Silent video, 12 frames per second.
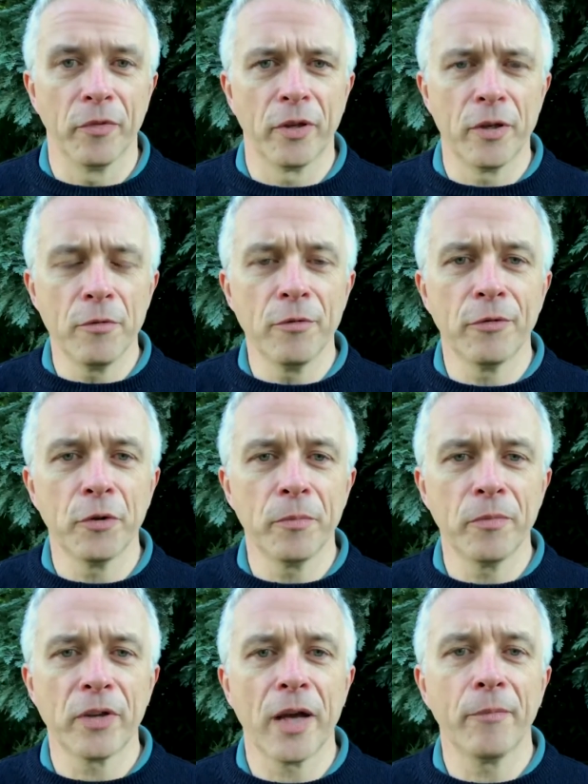Google
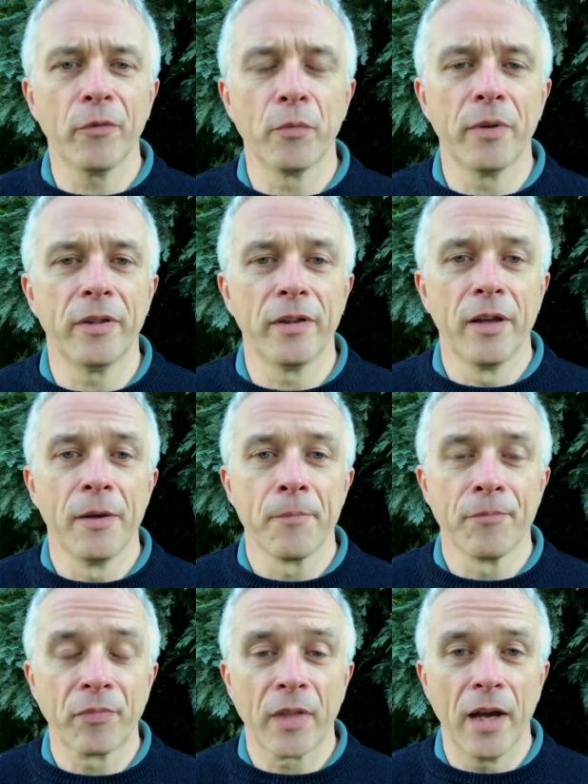Forms comes with
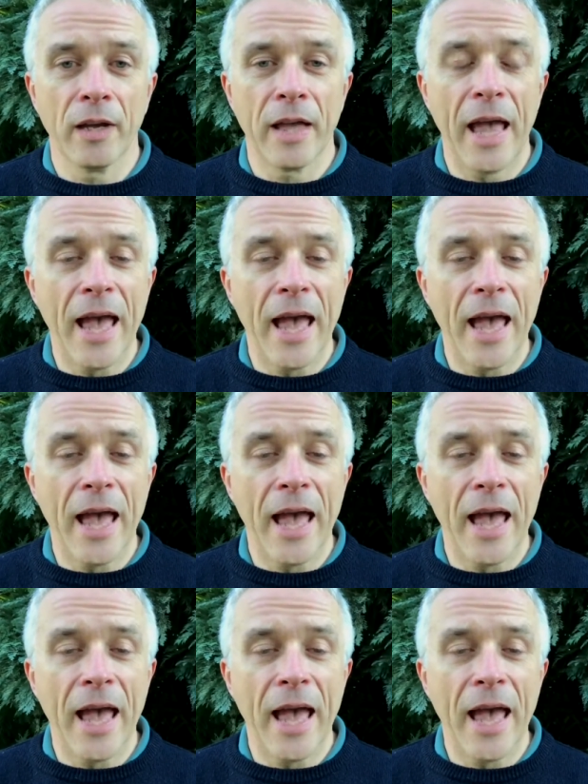uh,